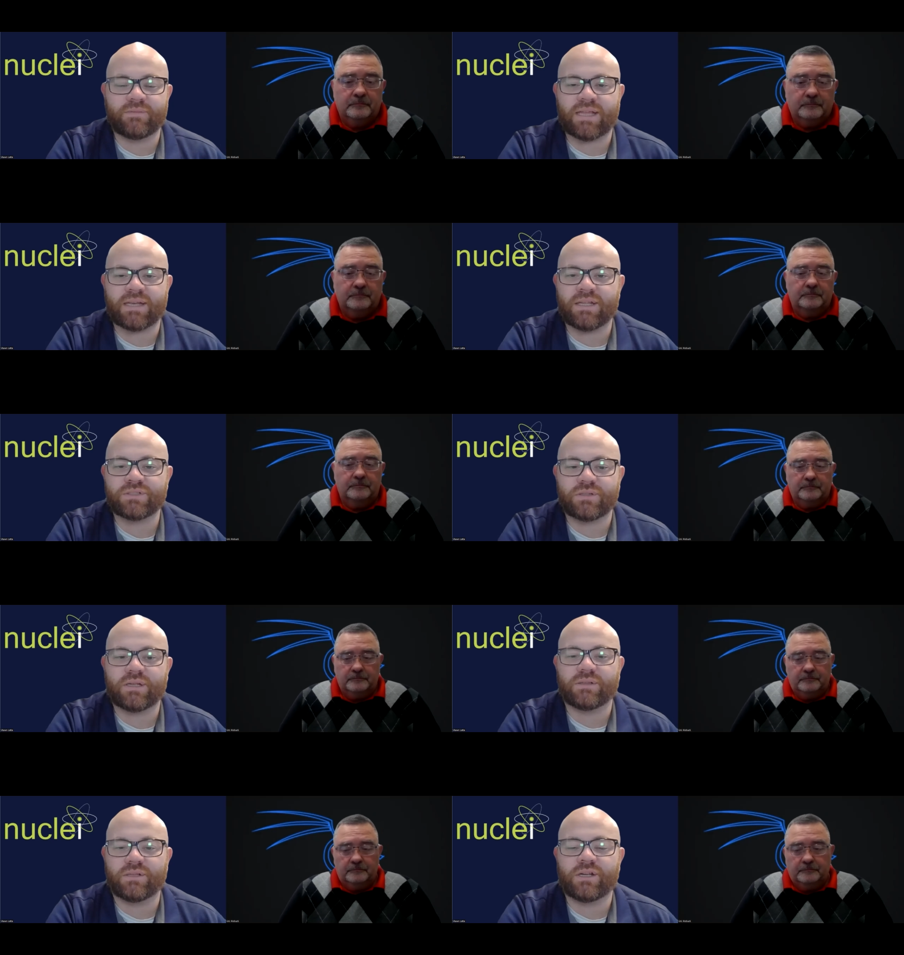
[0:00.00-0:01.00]
Speaker 1: of that nature.
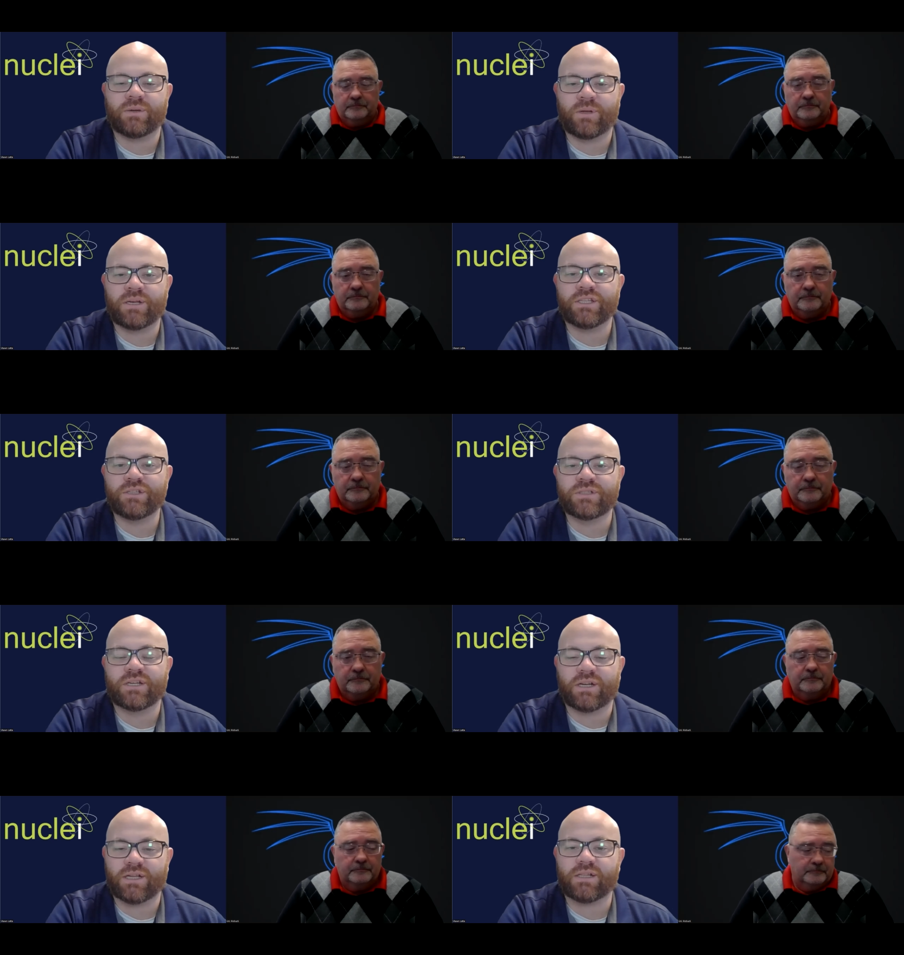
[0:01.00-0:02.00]
They're, they're going to want to use,
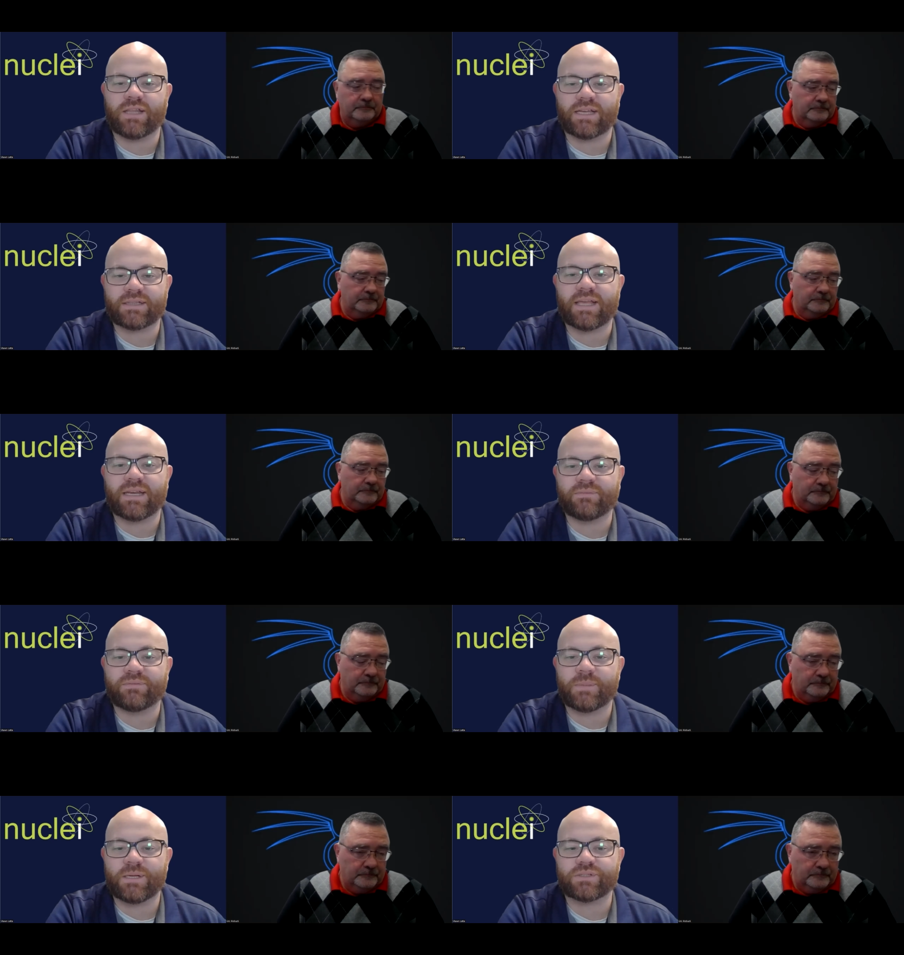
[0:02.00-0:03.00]
they're going to collect that
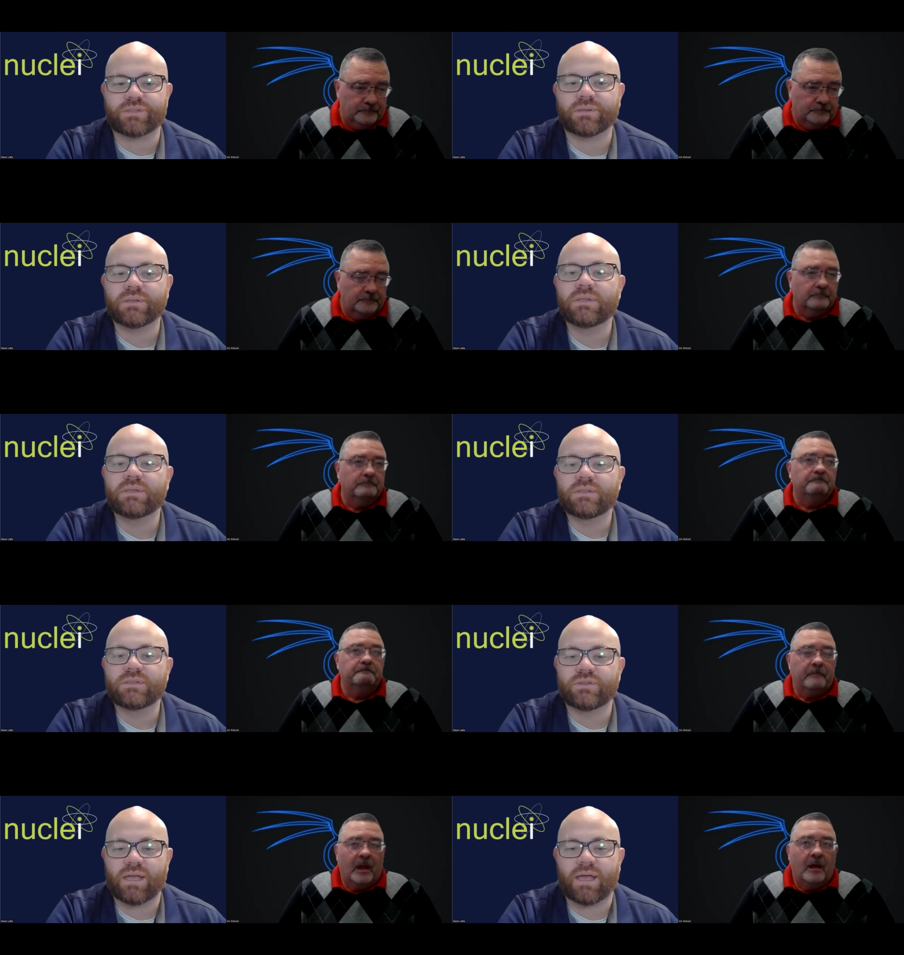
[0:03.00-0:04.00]
information.
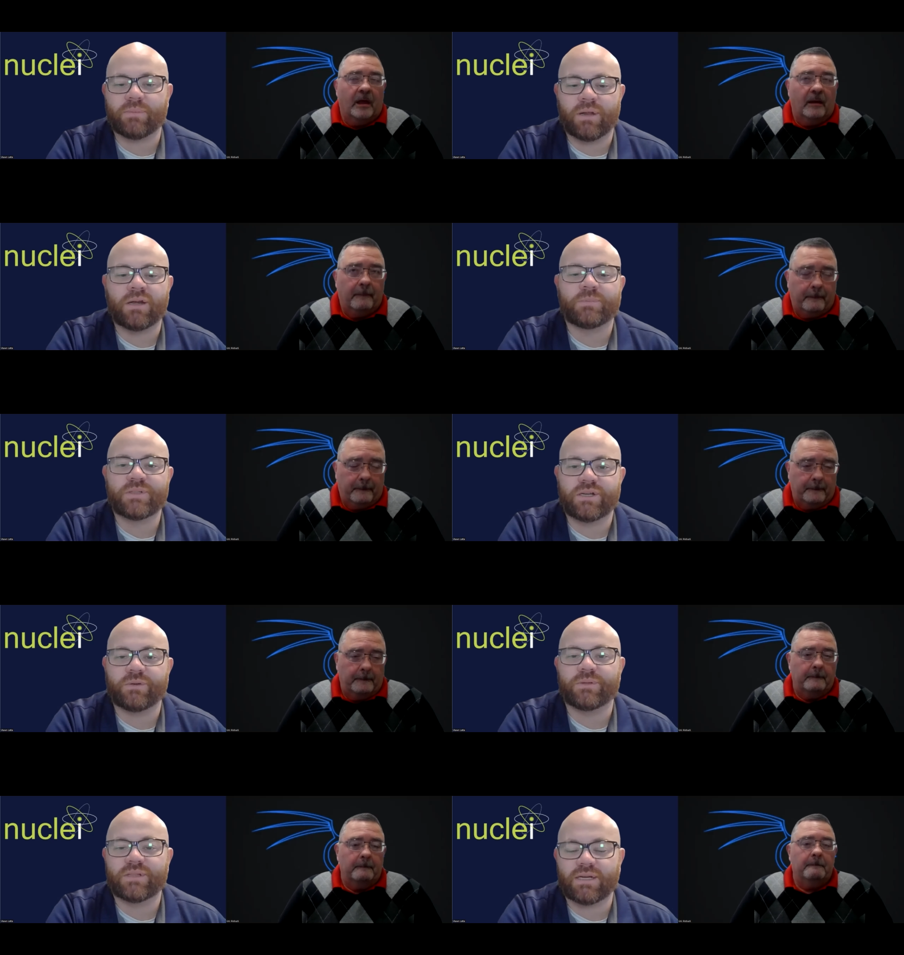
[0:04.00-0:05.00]
So I, I 100%
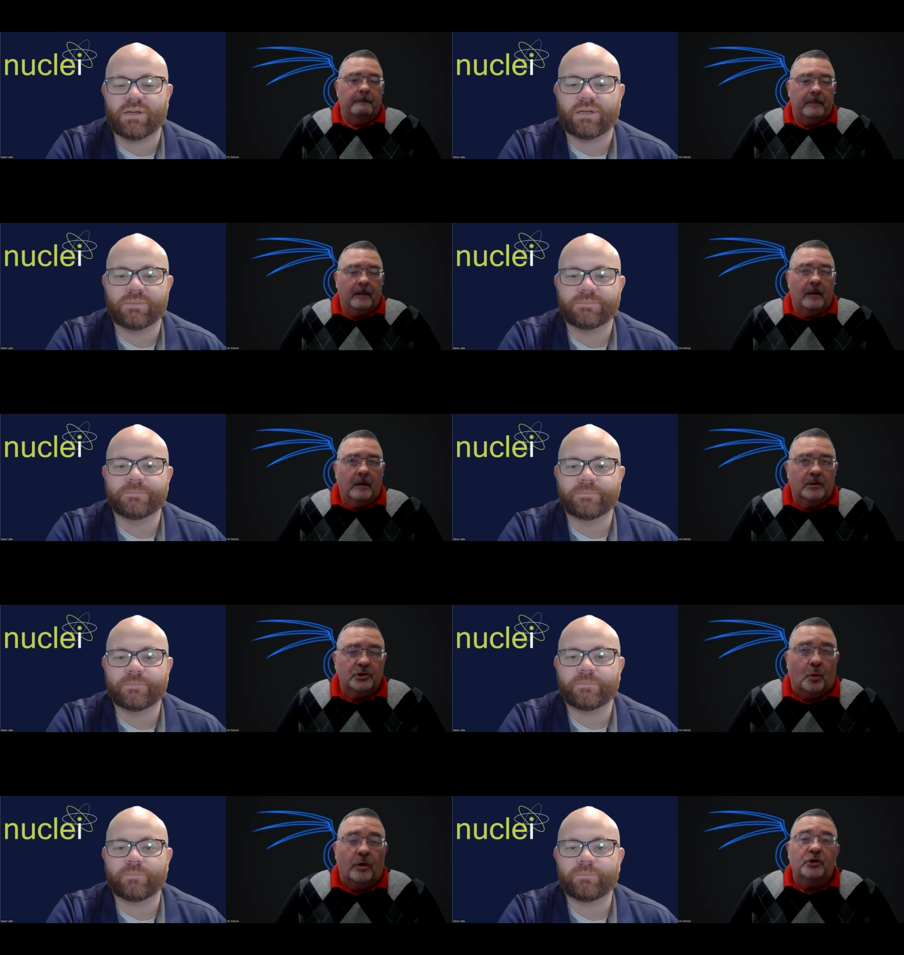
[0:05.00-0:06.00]
agree with that, Eric.
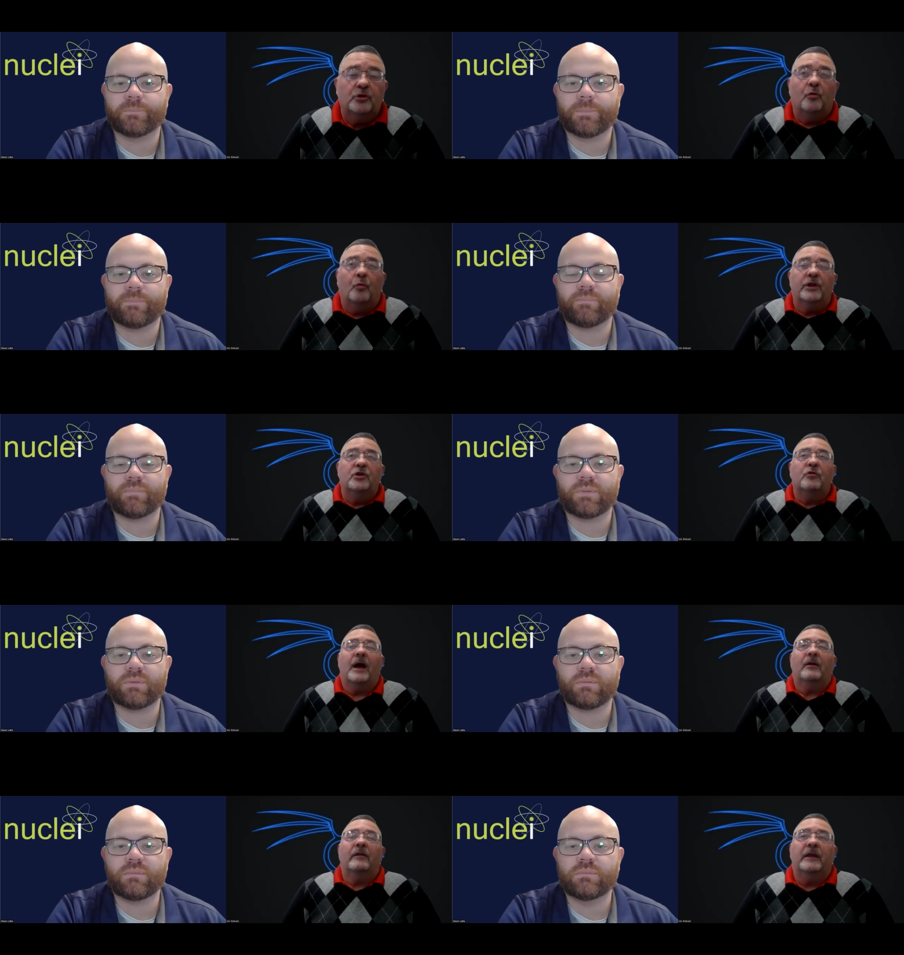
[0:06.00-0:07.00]
Speaker 2: So when you're when
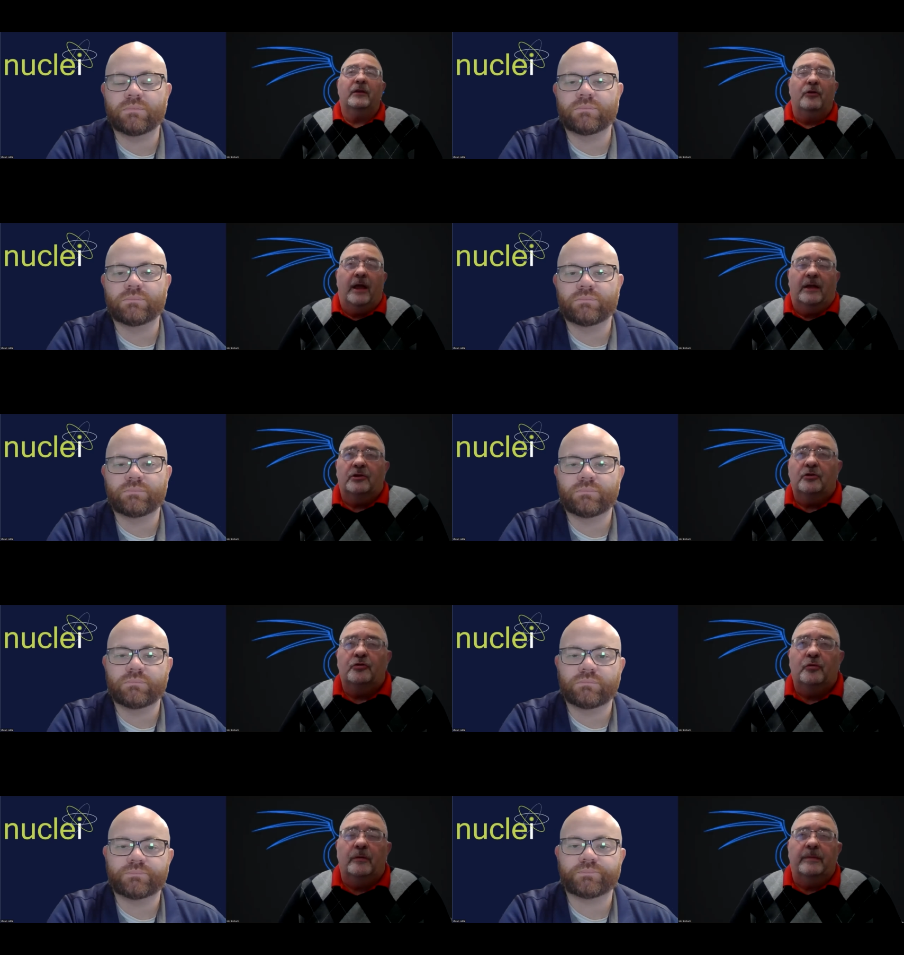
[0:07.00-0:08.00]
you're out on the internet and
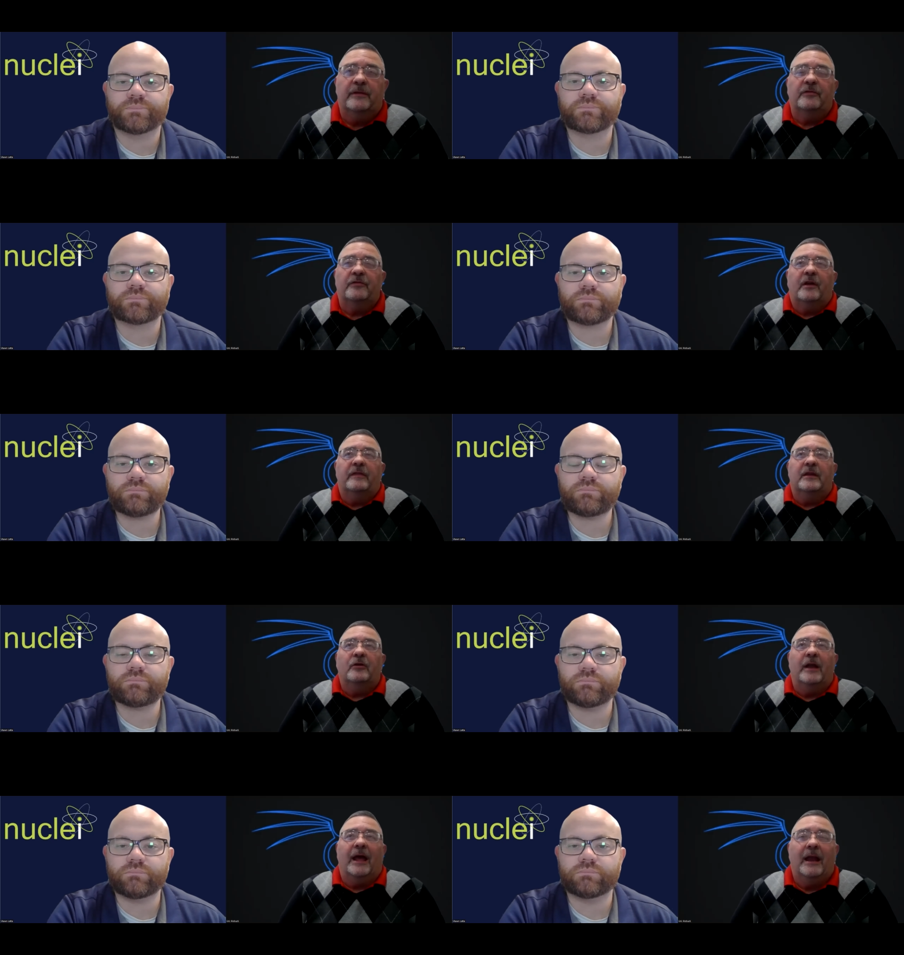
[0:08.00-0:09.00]
you're doing business on the
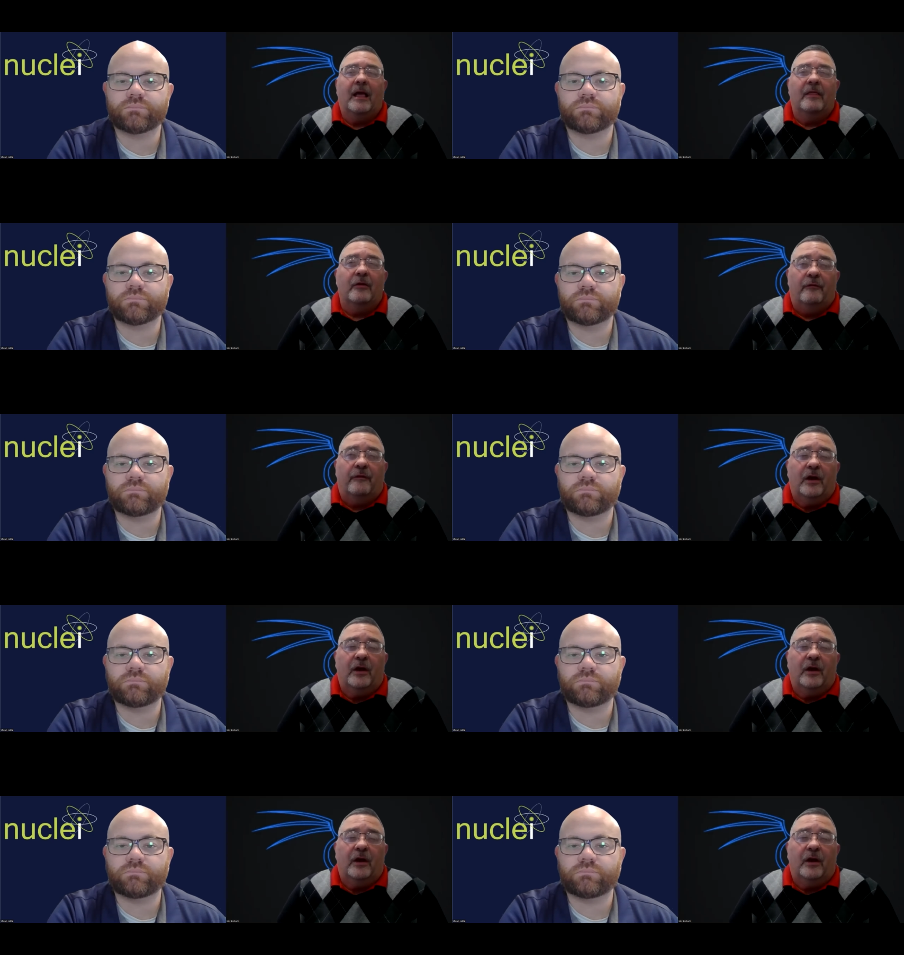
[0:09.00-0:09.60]
internet, there are